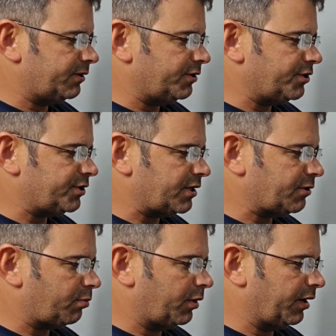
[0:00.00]
she says, a
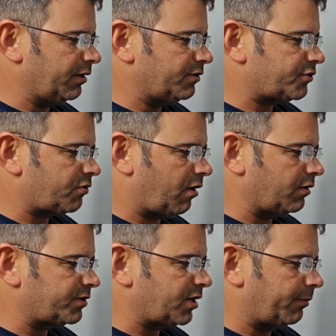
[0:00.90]
pretty strong
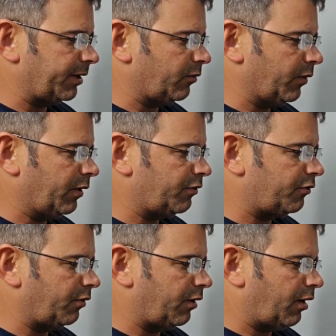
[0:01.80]
stomach, we went
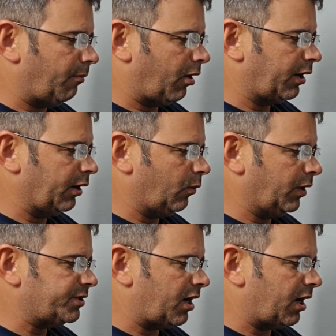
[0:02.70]
through a market
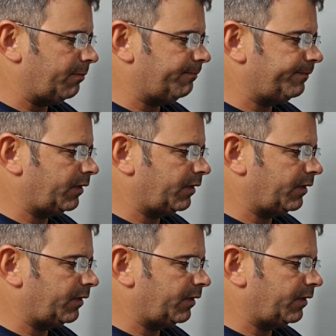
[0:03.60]
one time,